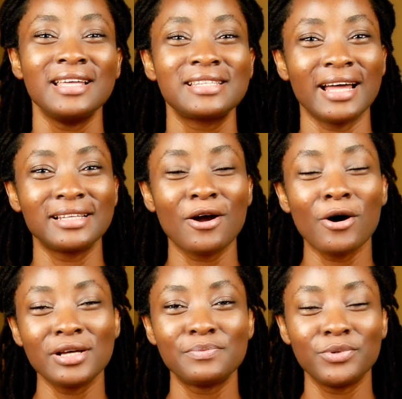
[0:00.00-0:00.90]
it can
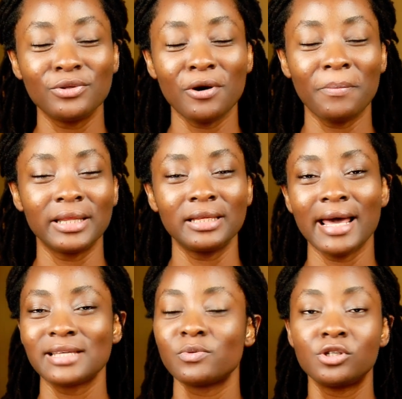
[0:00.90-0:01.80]
cause build-up and the
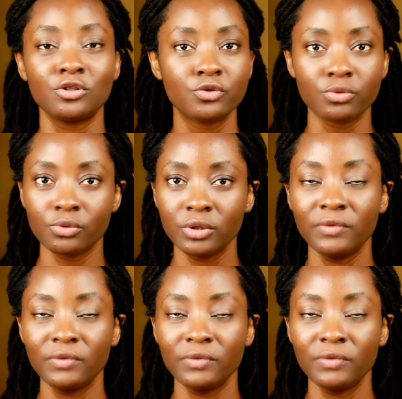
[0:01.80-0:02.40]
likes, which is true.